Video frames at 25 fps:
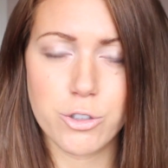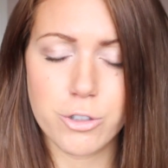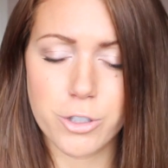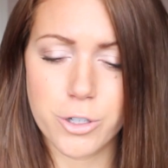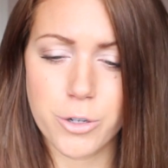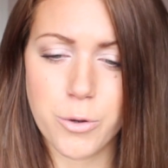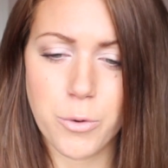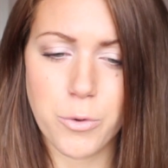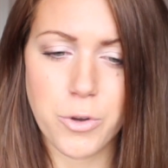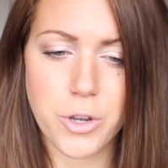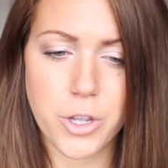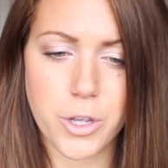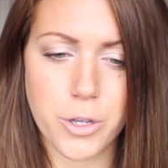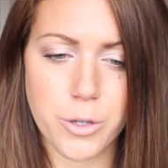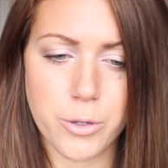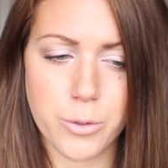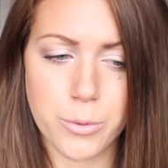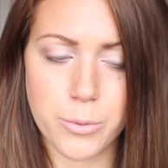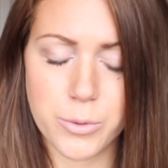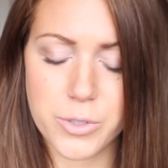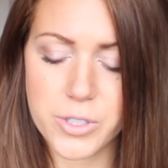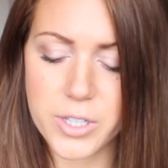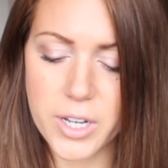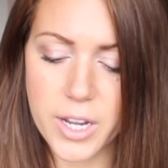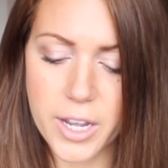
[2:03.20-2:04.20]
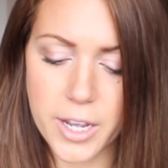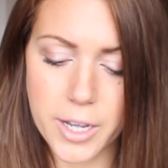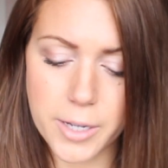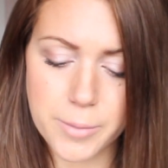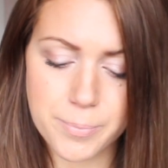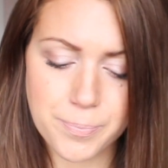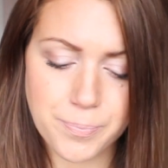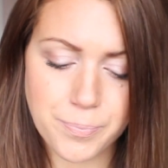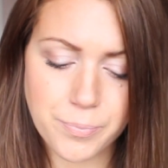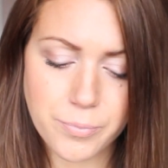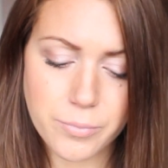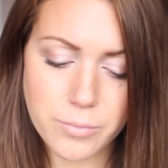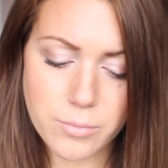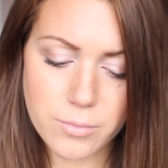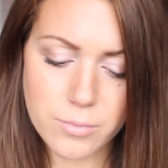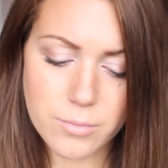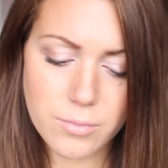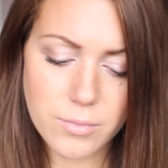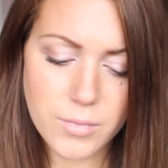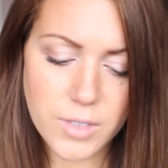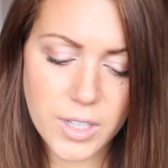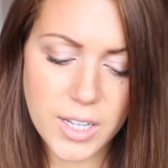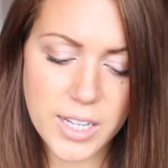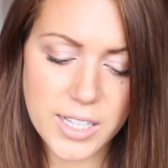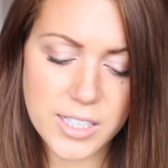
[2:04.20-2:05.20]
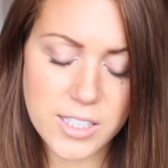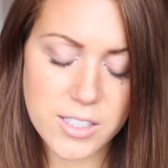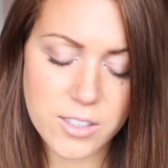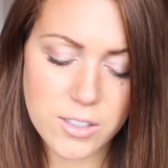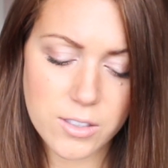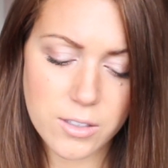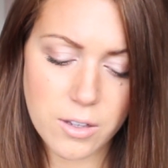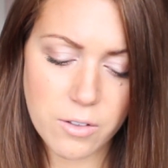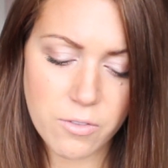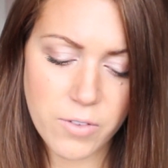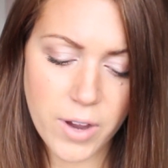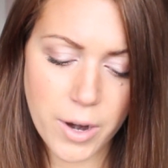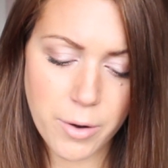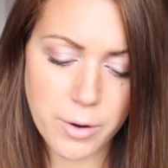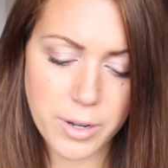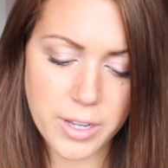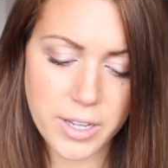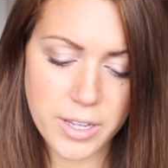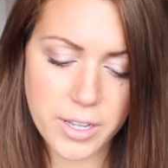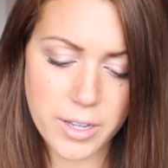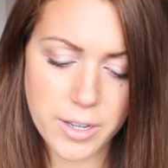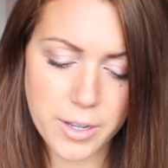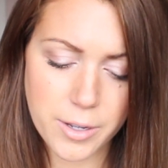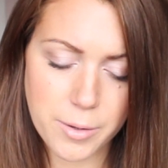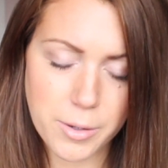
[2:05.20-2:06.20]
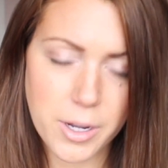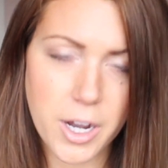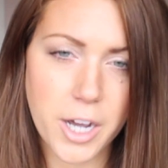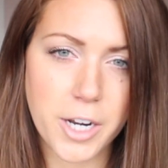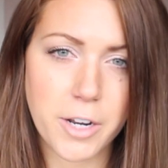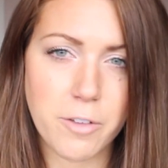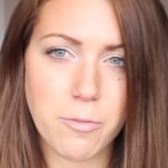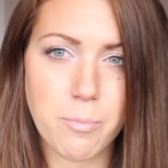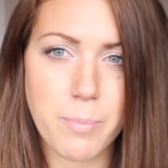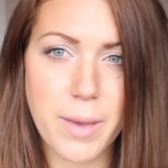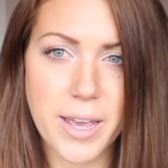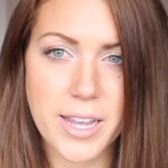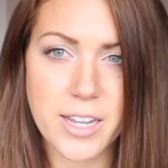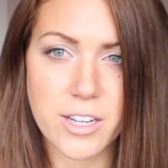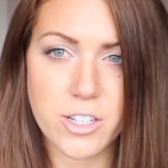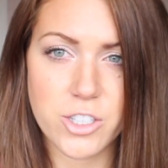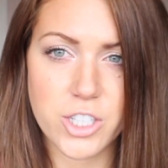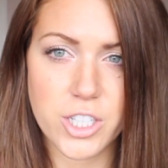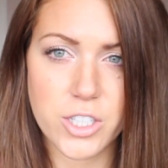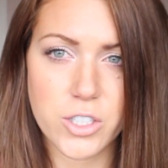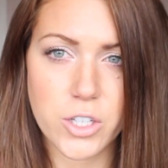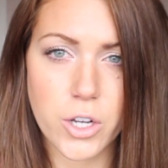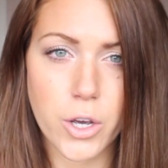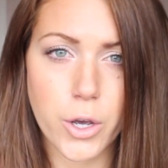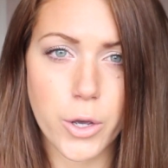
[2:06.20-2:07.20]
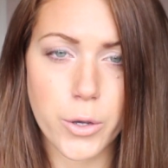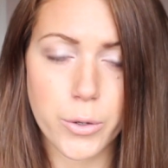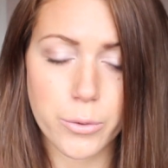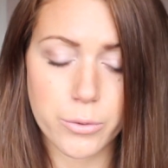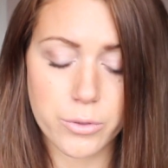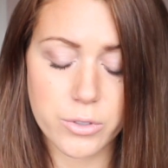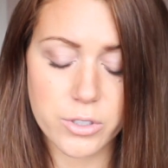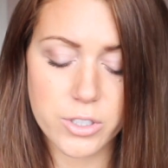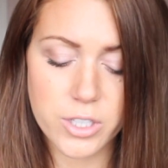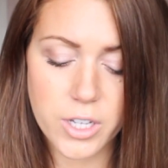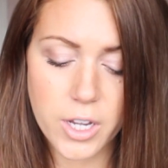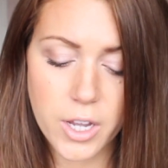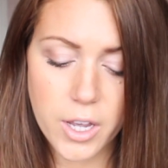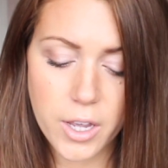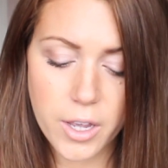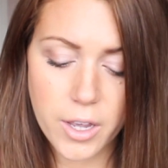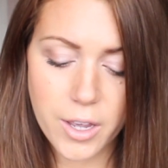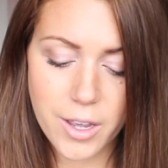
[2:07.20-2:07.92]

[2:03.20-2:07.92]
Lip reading: true nude. It's very kind of beigey toned.